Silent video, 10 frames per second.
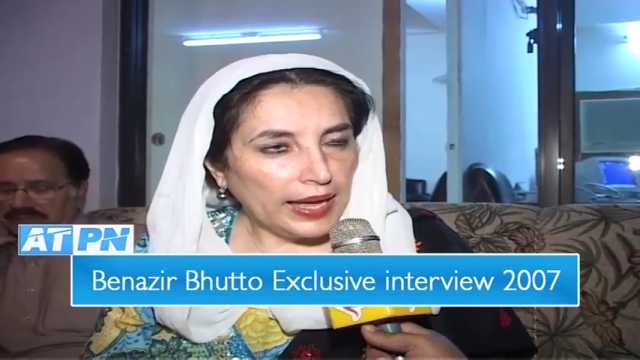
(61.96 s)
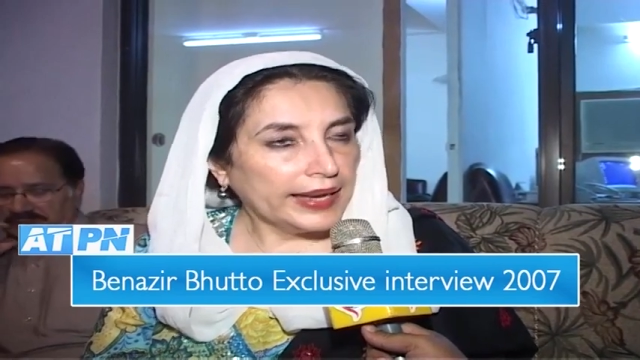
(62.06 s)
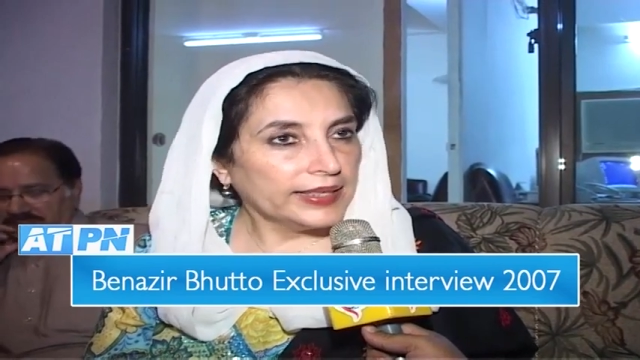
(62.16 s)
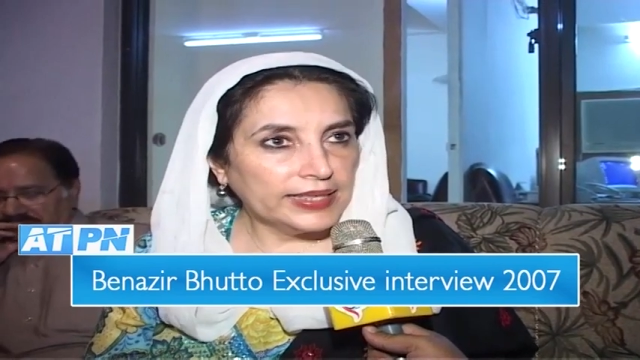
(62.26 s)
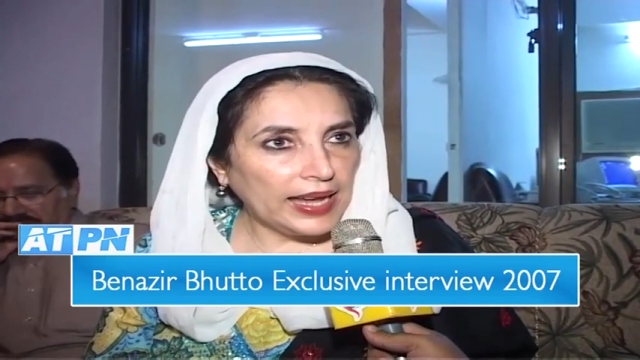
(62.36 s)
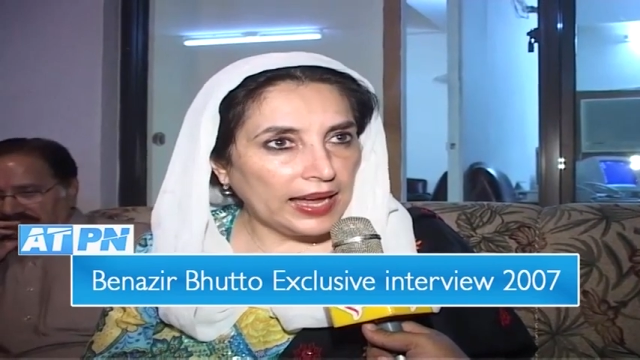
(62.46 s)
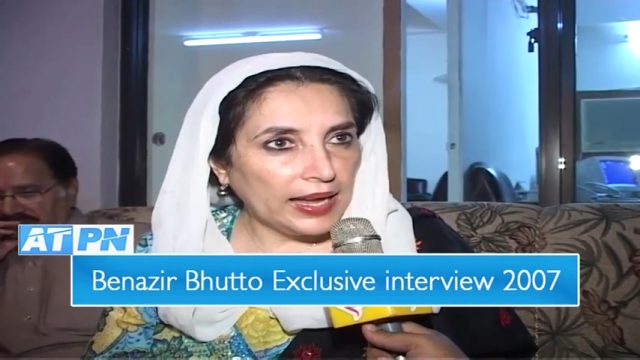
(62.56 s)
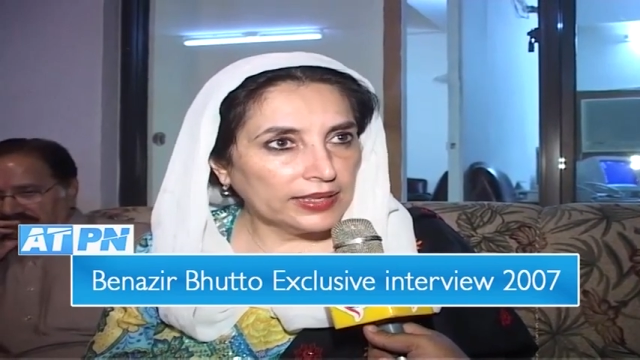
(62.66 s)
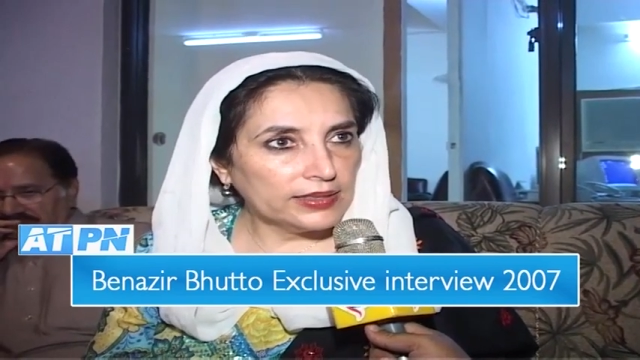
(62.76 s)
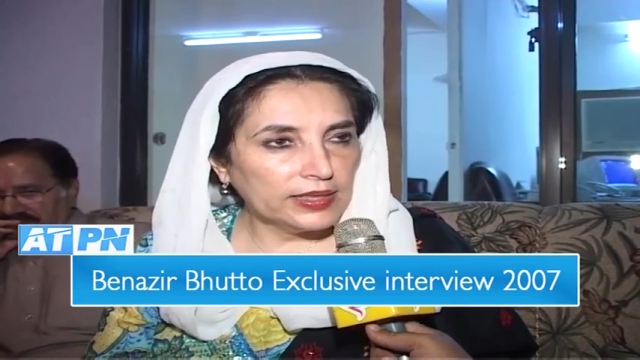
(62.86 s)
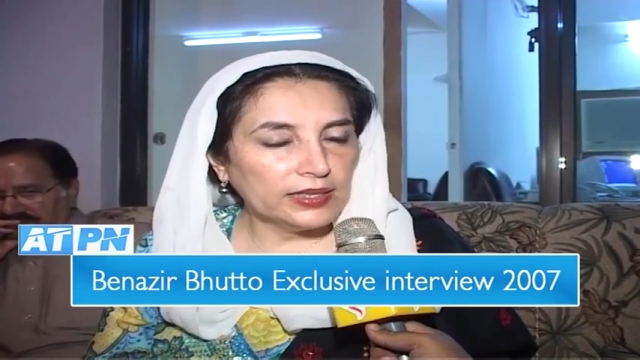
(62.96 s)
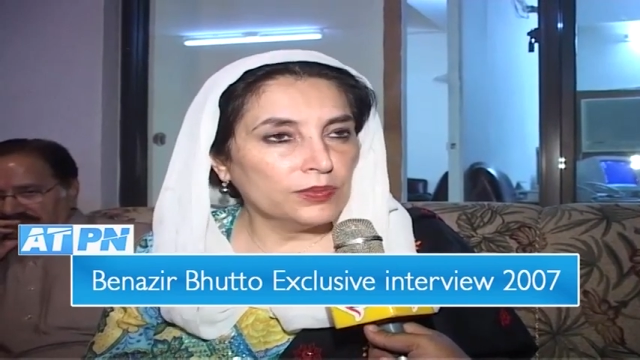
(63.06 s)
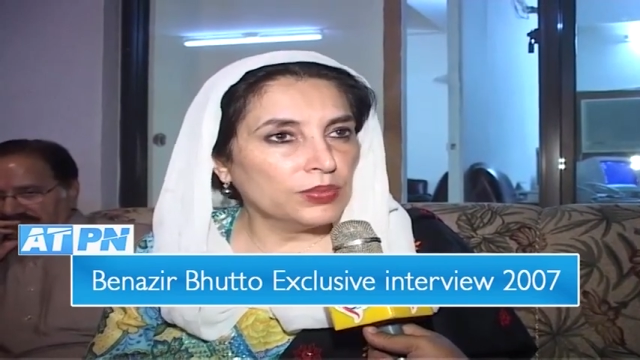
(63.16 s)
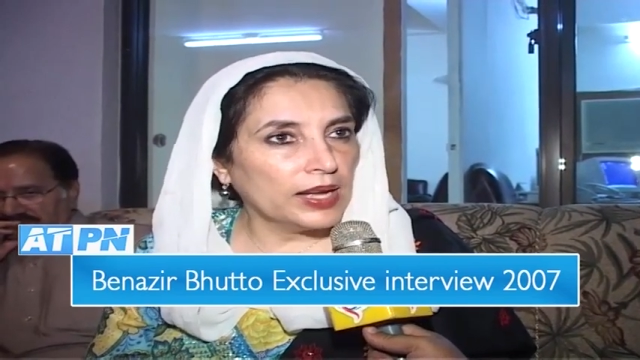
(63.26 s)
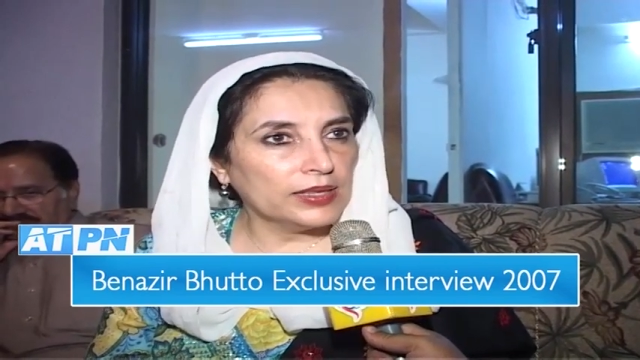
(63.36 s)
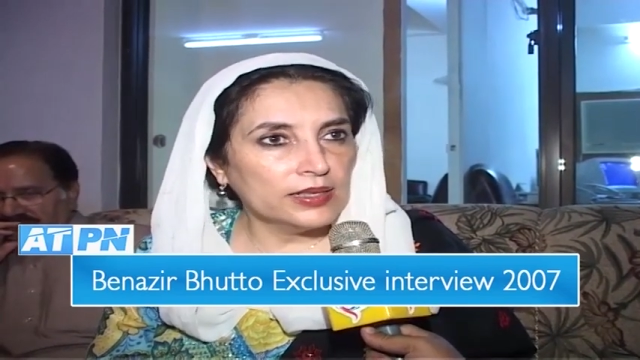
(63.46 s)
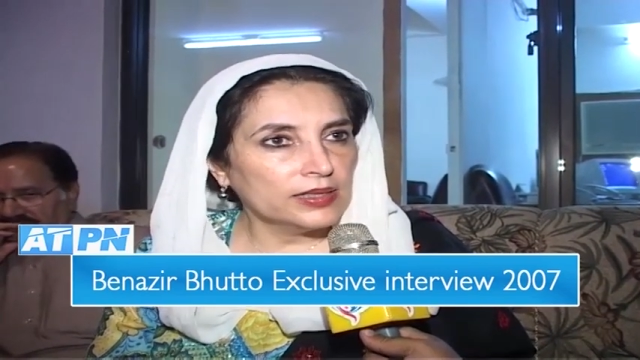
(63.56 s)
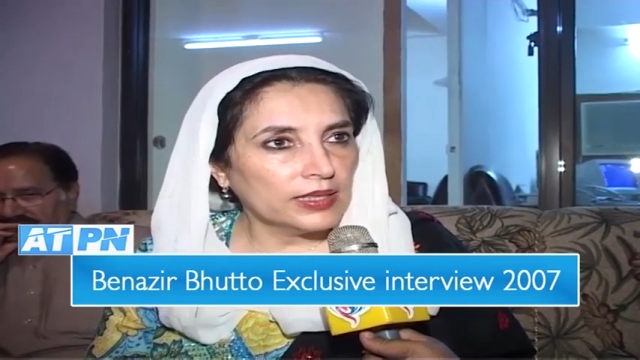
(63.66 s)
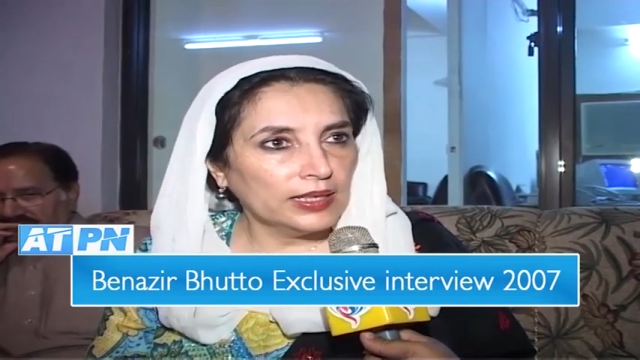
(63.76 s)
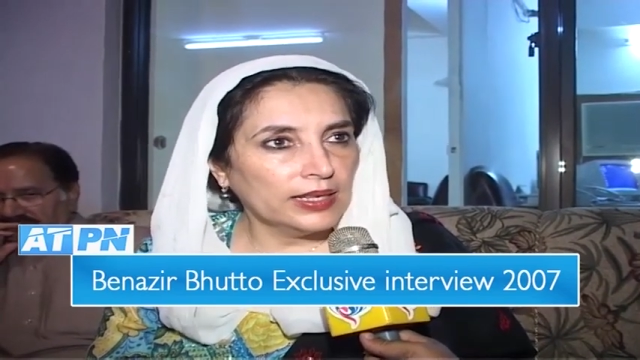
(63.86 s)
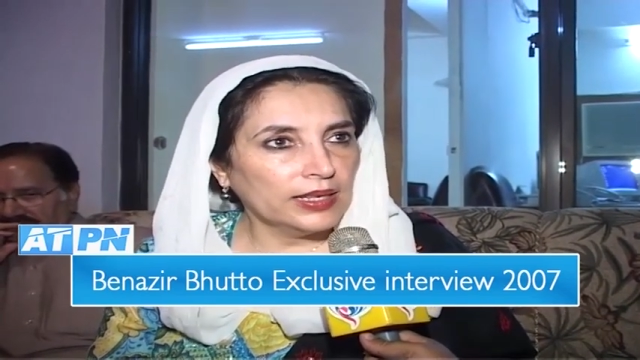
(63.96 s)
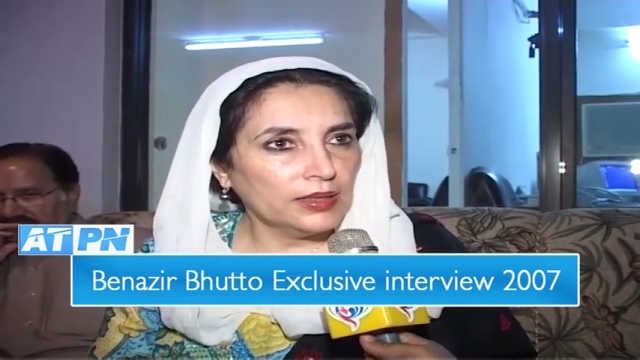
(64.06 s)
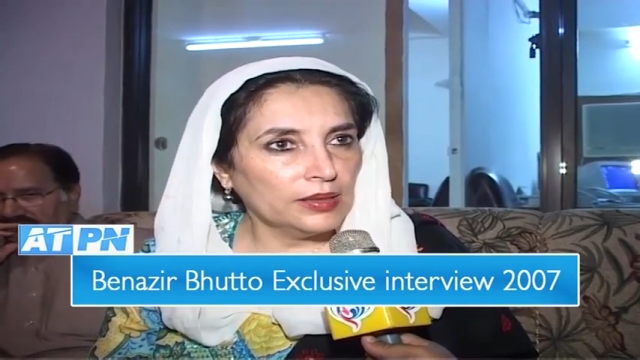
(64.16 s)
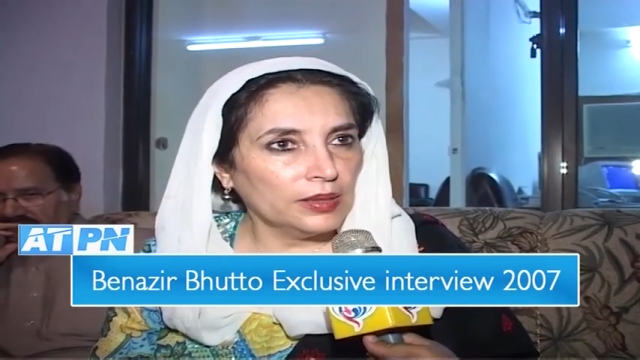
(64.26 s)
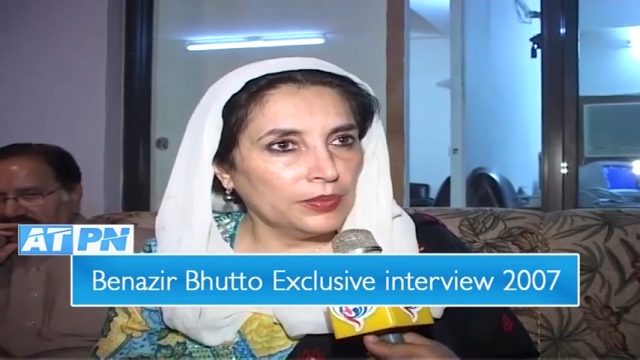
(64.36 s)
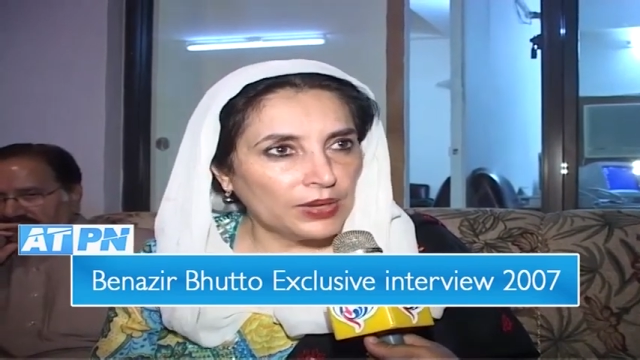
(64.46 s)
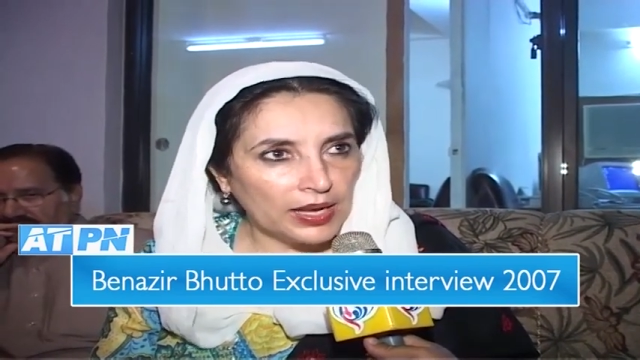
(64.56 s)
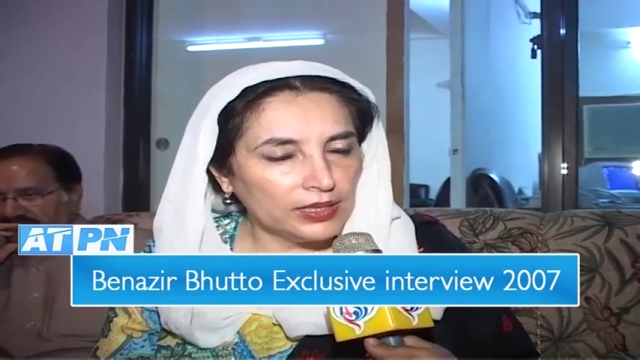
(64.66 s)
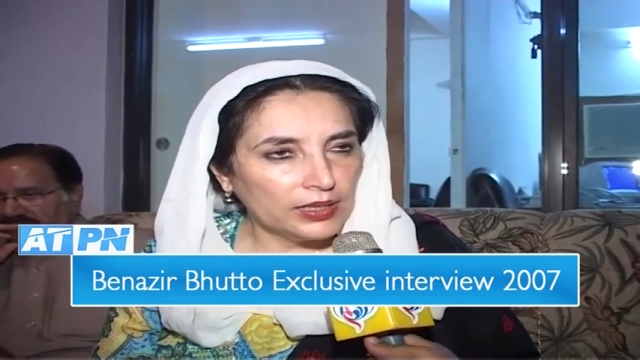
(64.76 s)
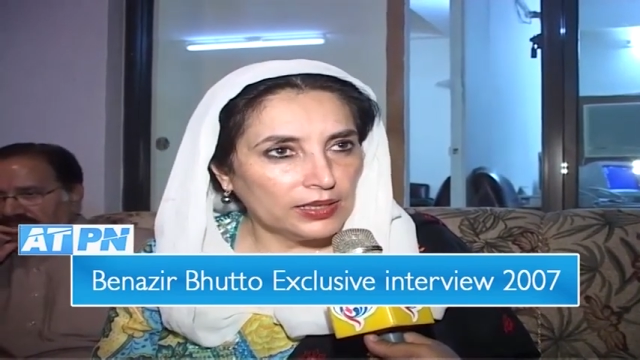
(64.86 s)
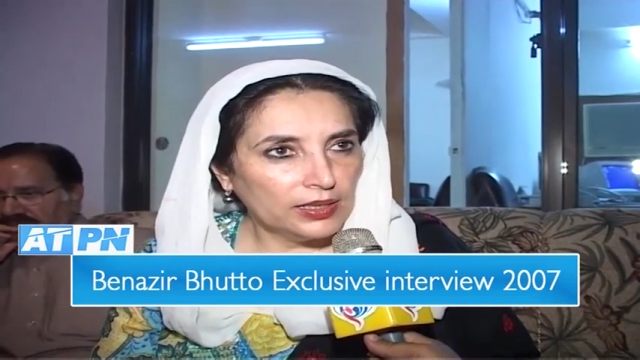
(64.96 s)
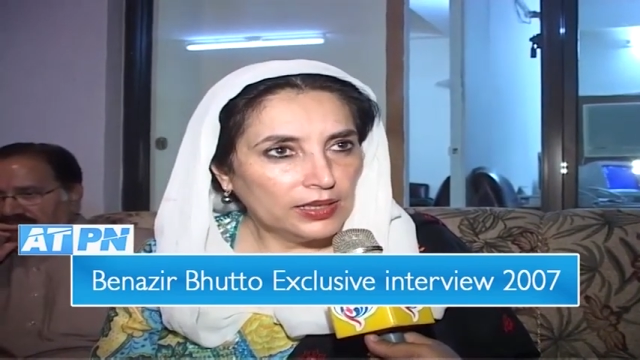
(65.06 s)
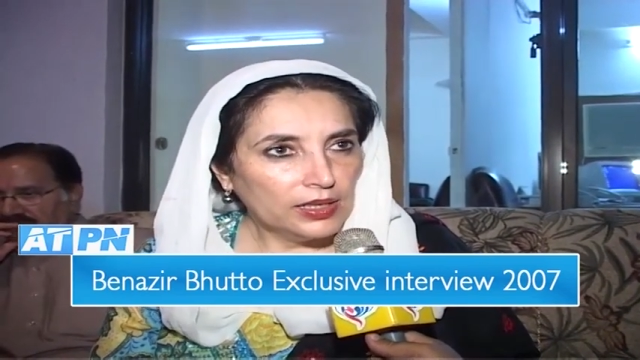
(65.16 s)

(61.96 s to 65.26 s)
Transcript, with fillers: and gangs that brother is killing brother.